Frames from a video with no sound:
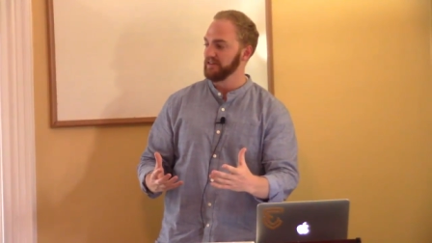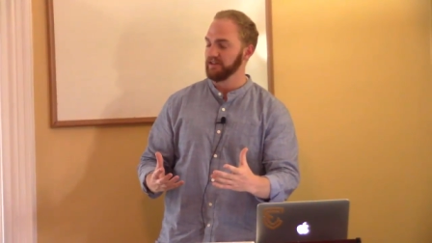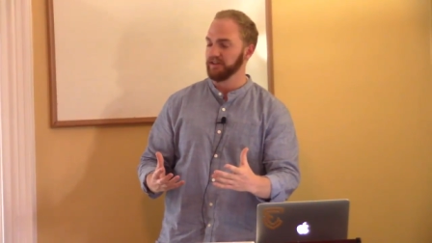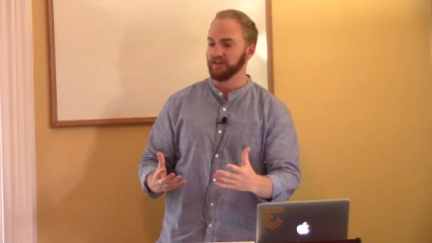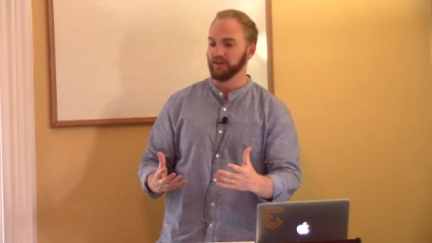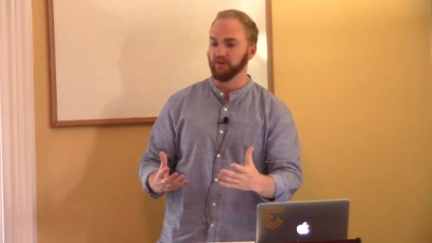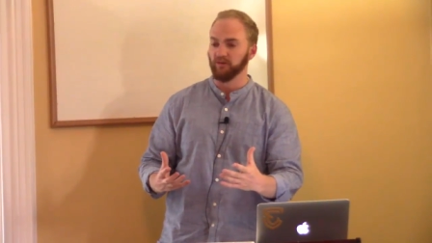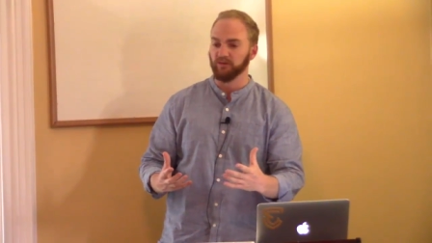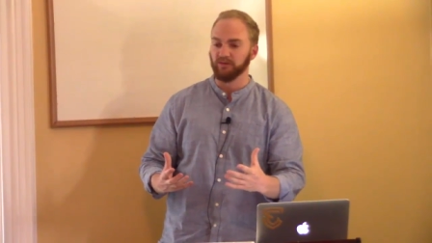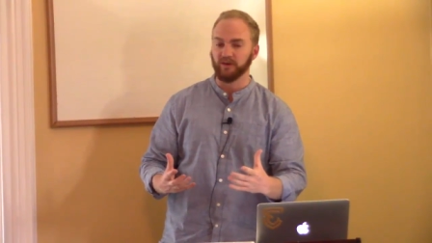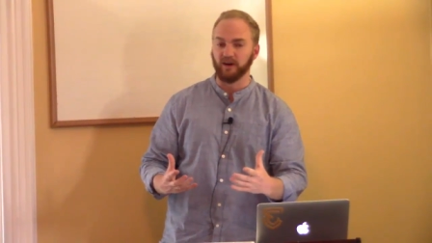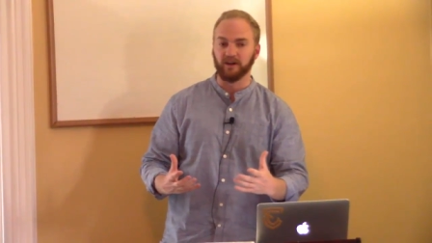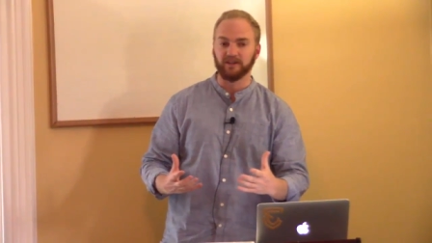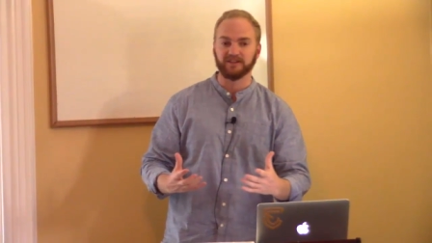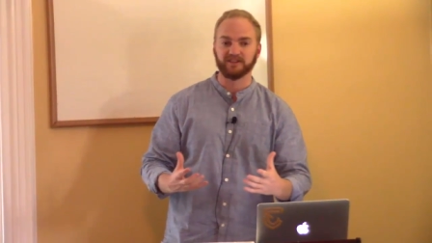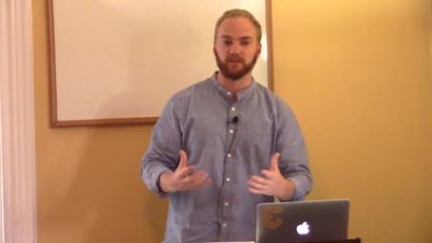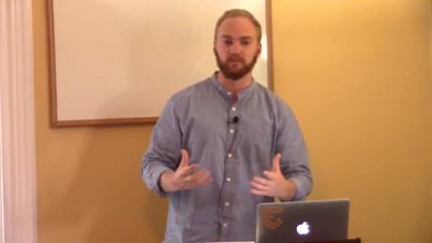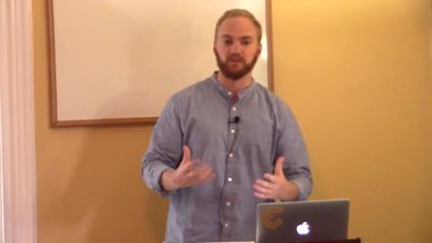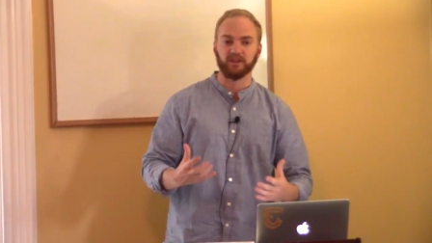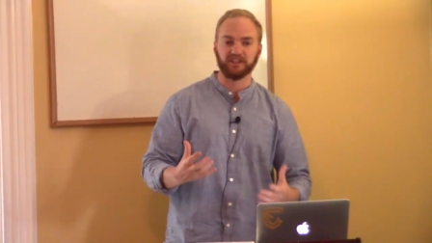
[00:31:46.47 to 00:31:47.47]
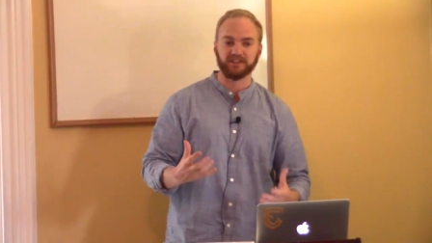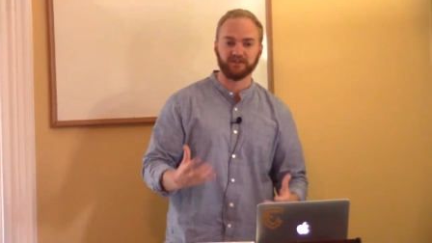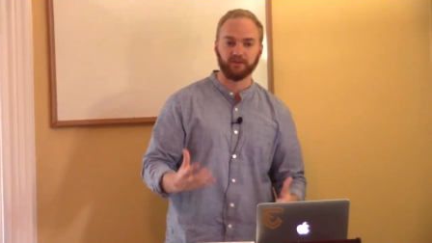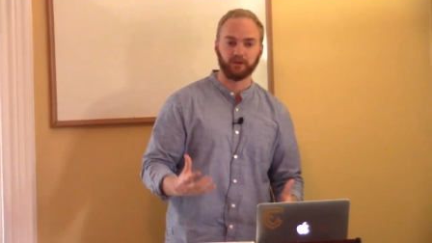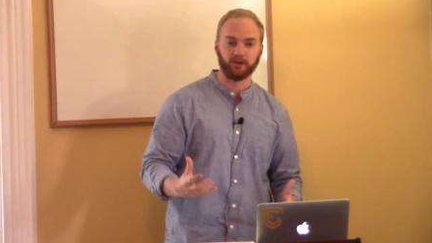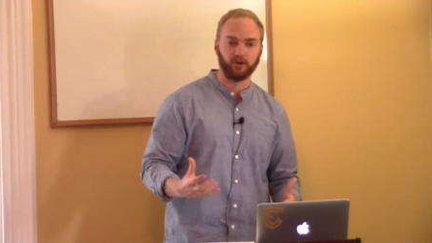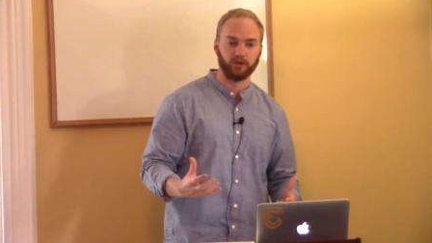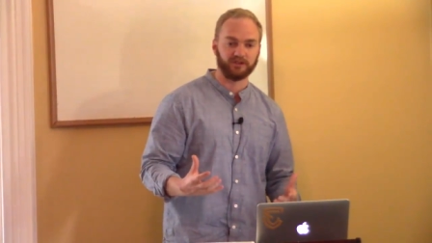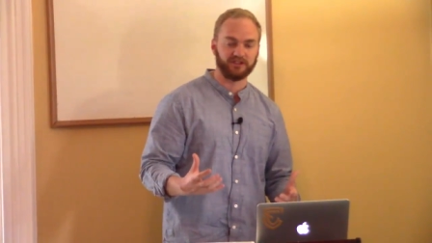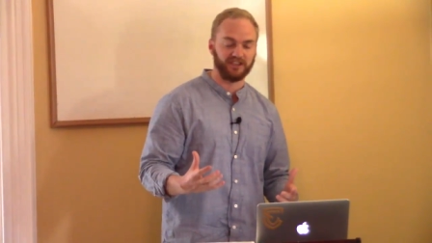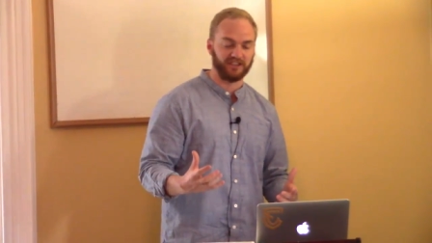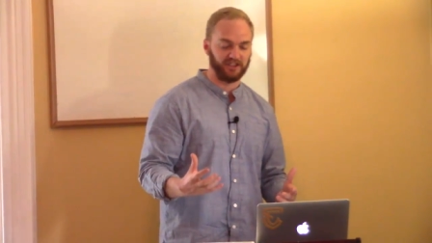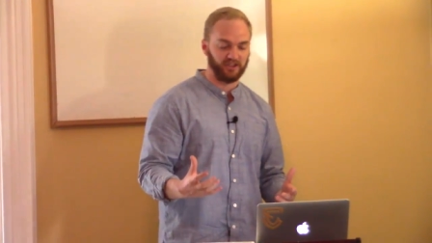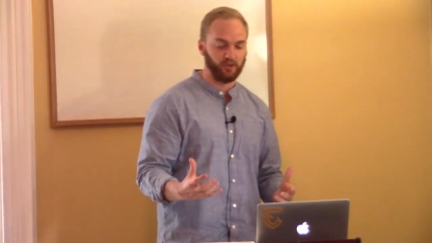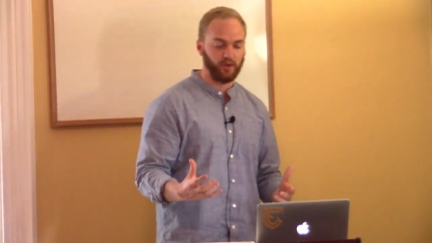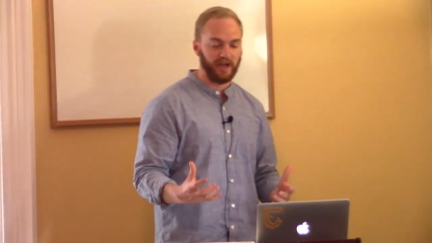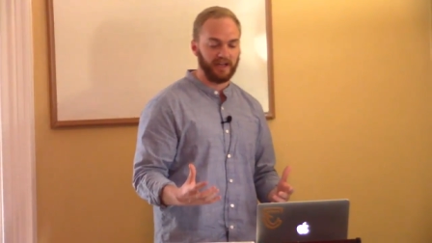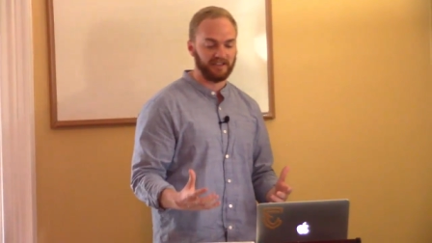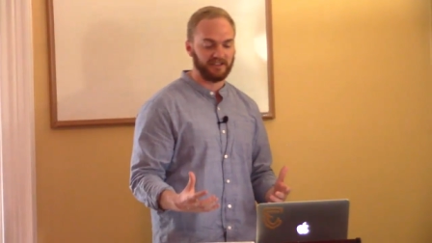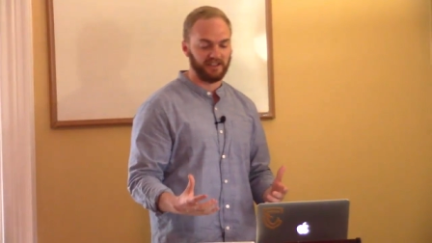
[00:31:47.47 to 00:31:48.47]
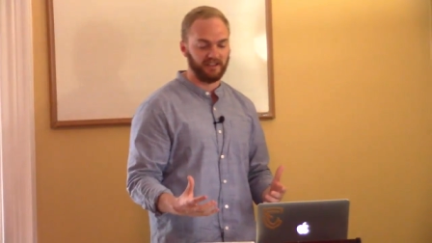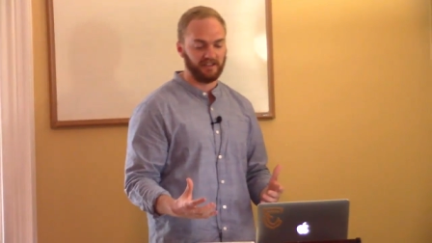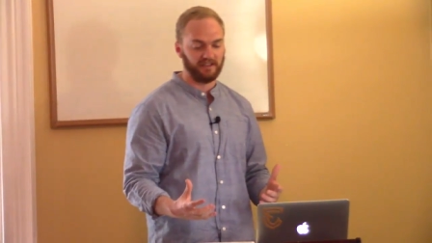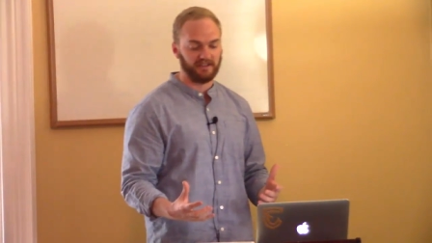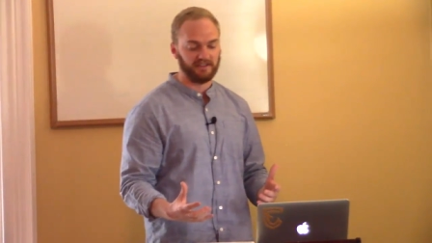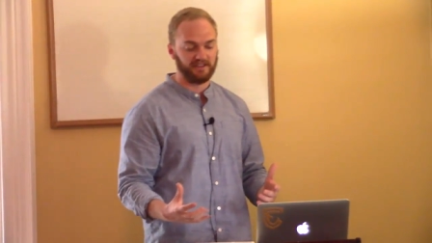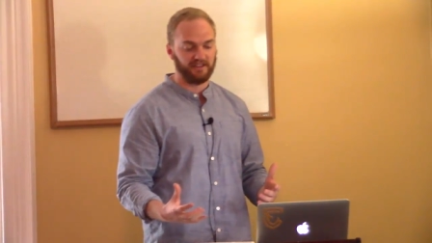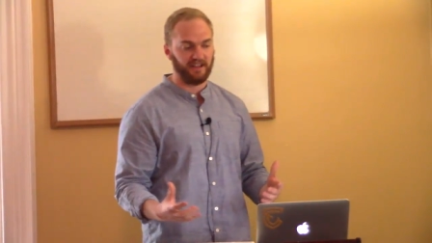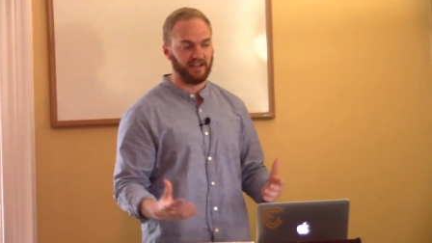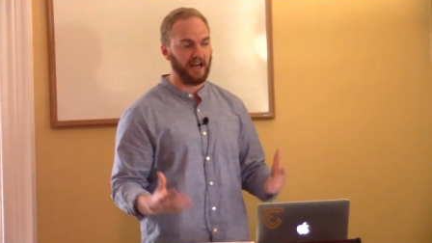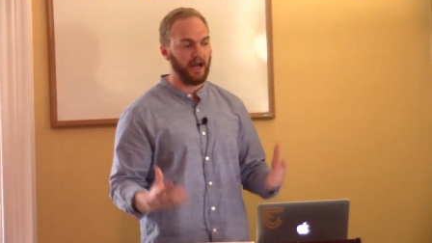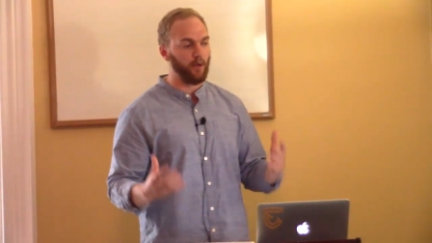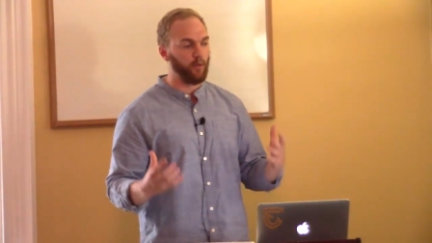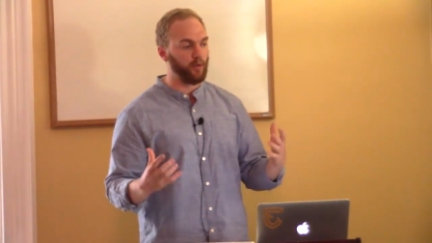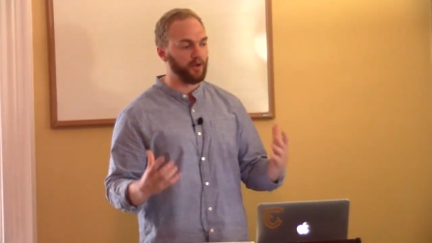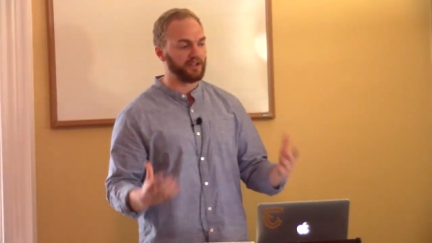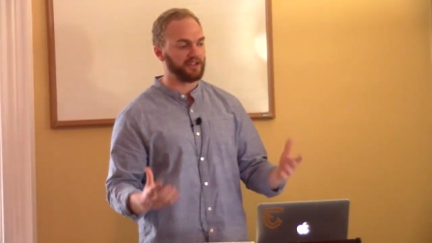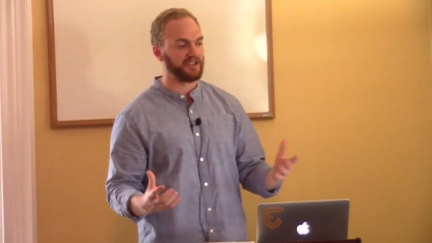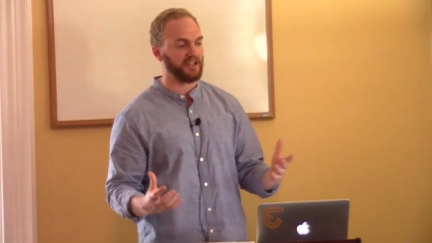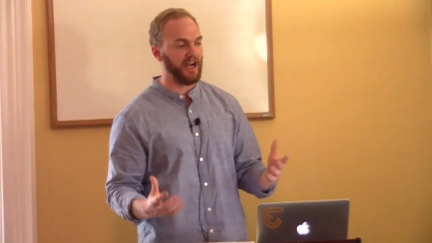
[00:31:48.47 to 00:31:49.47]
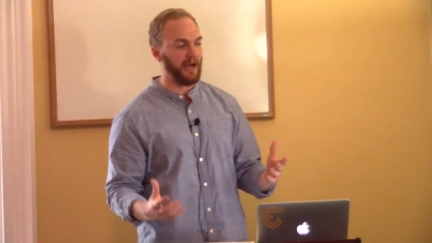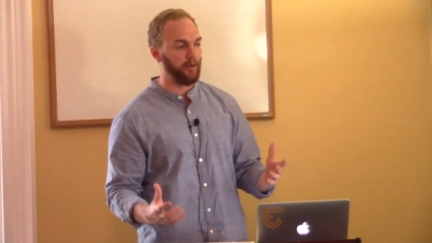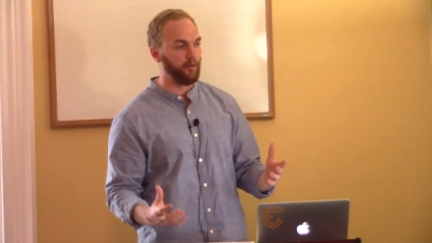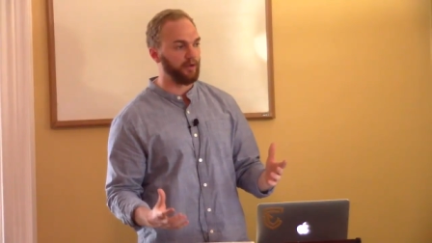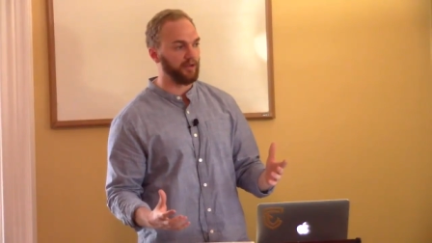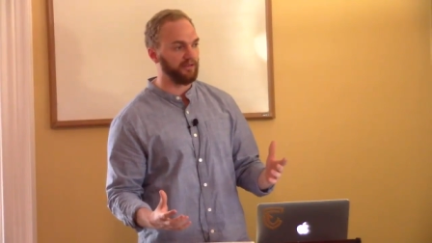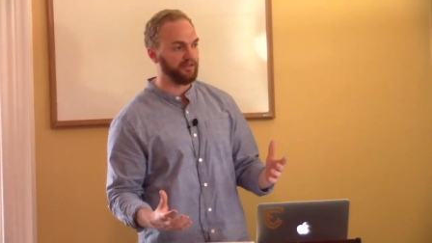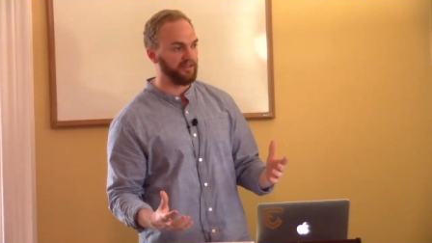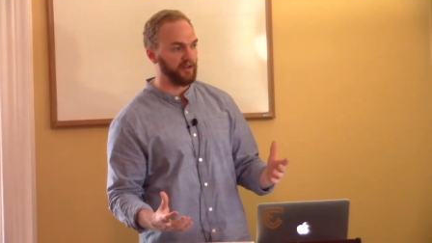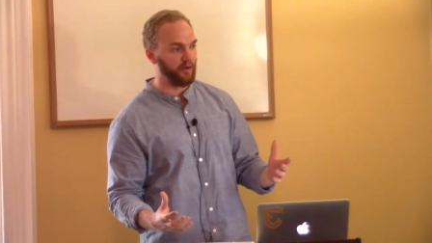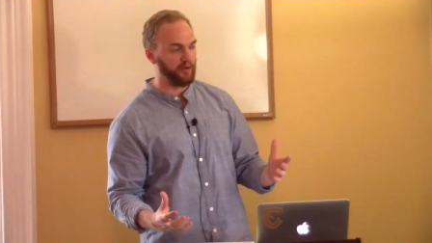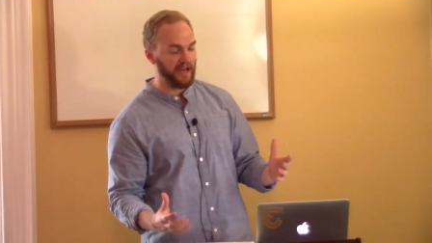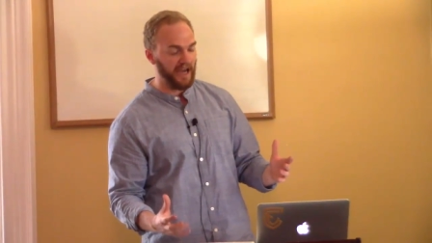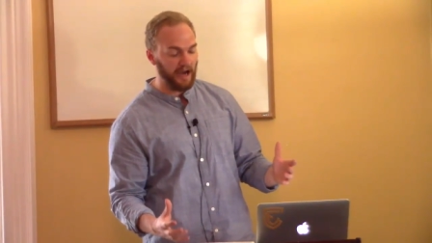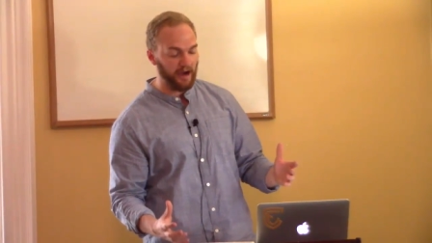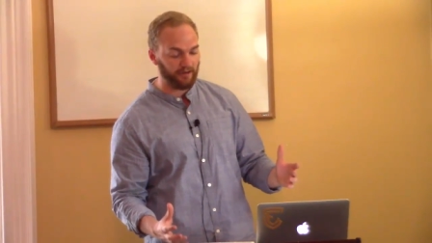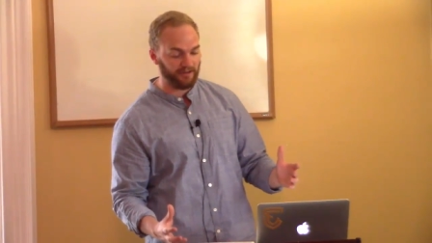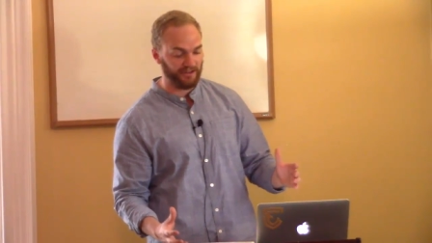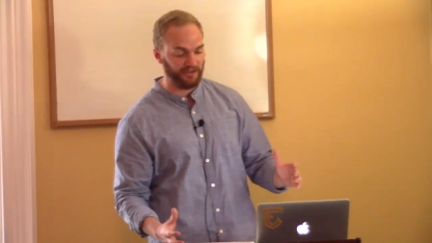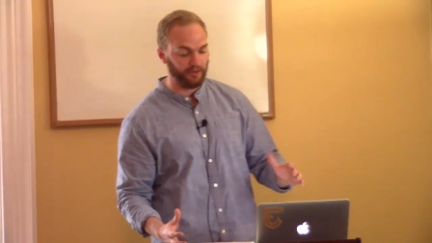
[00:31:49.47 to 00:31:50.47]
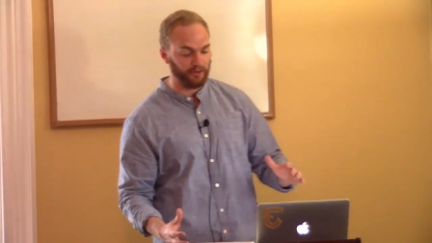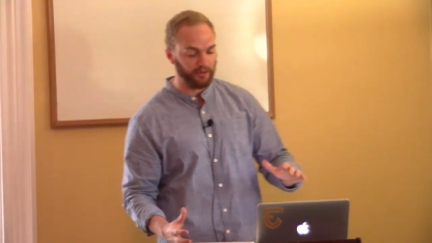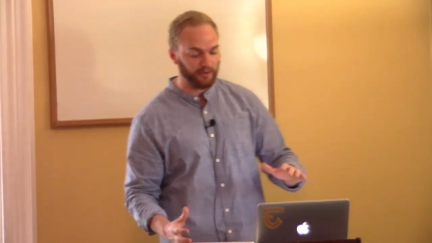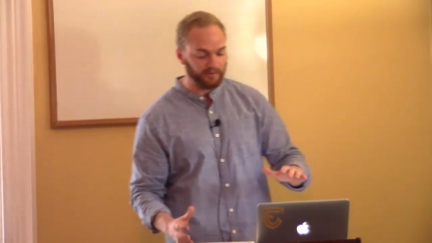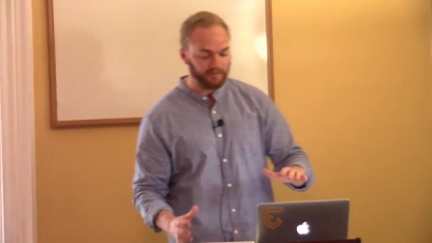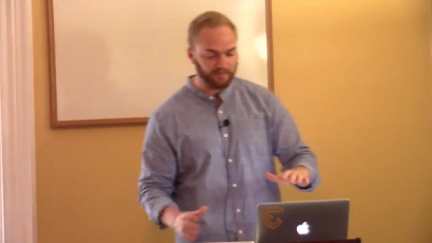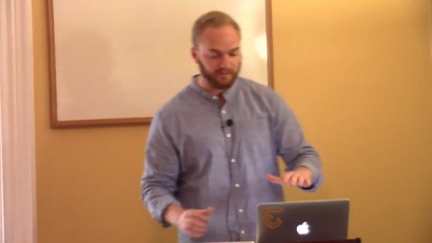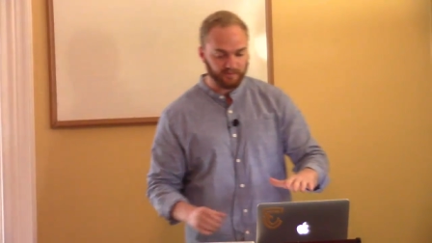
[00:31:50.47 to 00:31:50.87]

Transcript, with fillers: to confront some difficult situations that I wish I would have known how to.